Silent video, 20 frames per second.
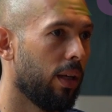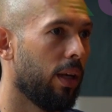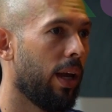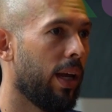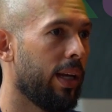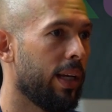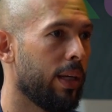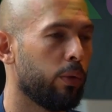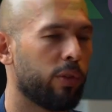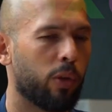
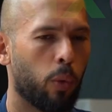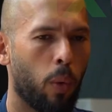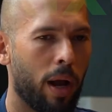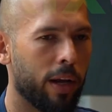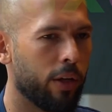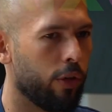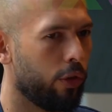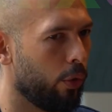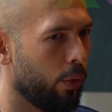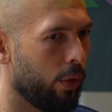And he would say, why
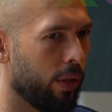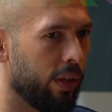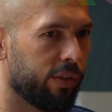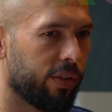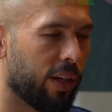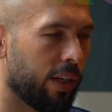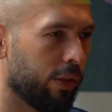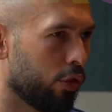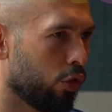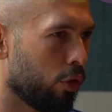are you doing this?
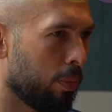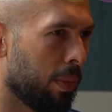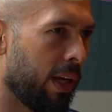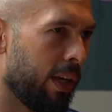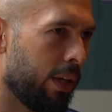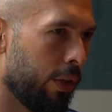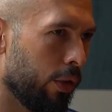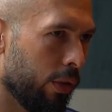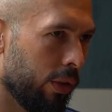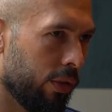And I just reply
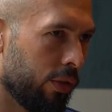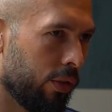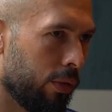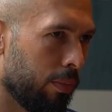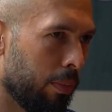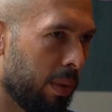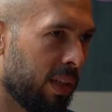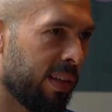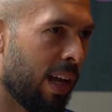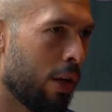Icarus.
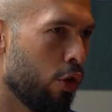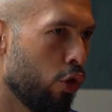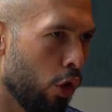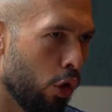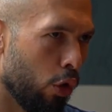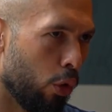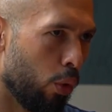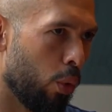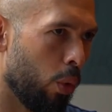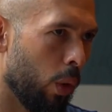Because I
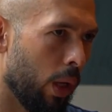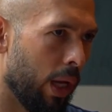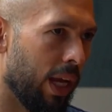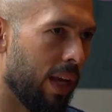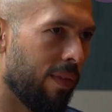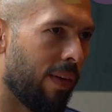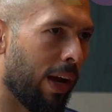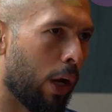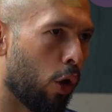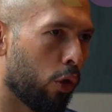knew
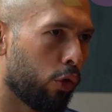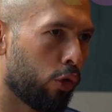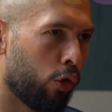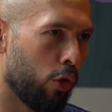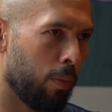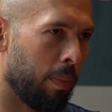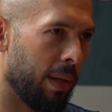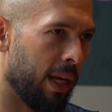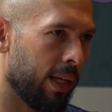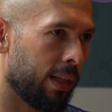if I got
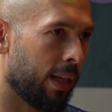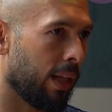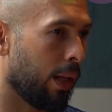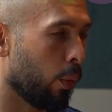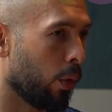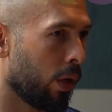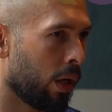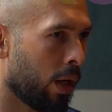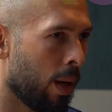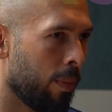too big that they
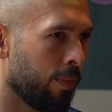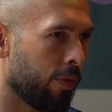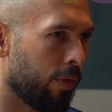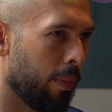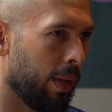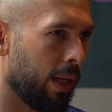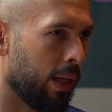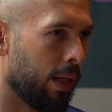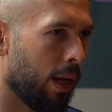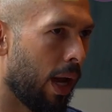were going to come for
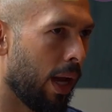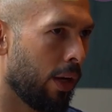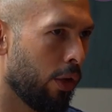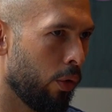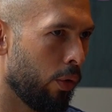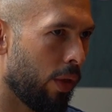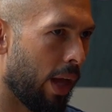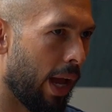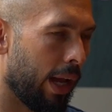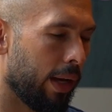me. I
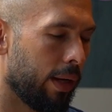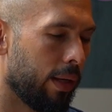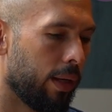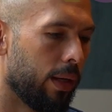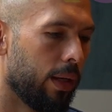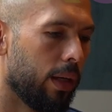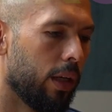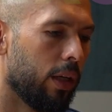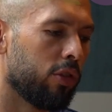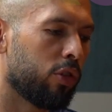knew that.
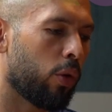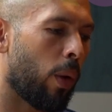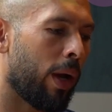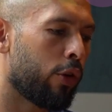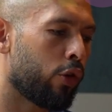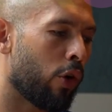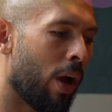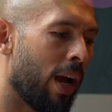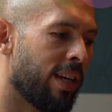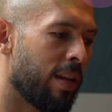So I
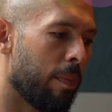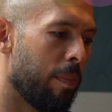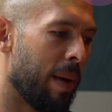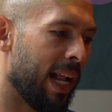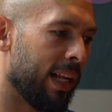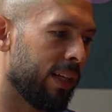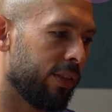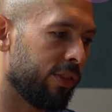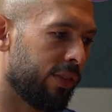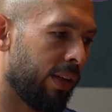tried to
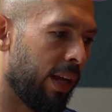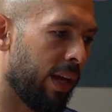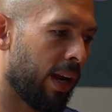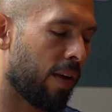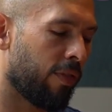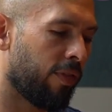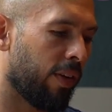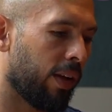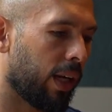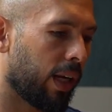balance it, and I
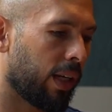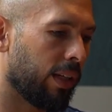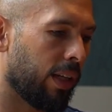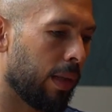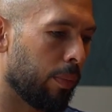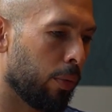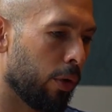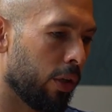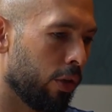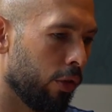felt like I did
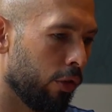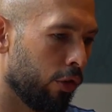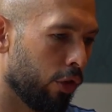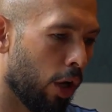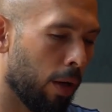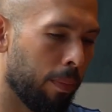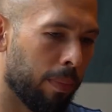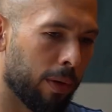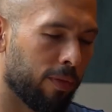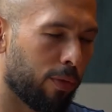a pretty good
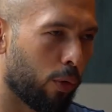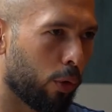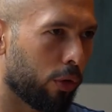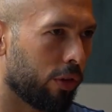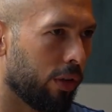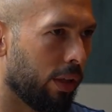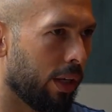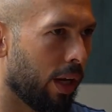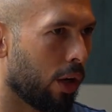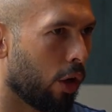job, but
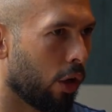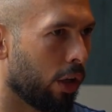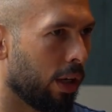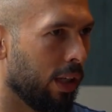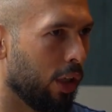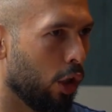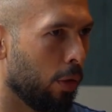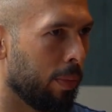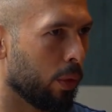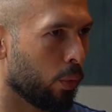unfortunately I got it a
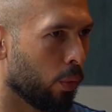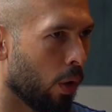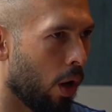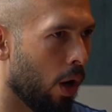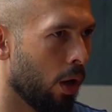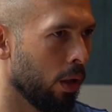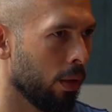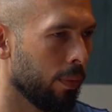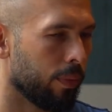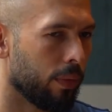little bit
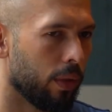wrong.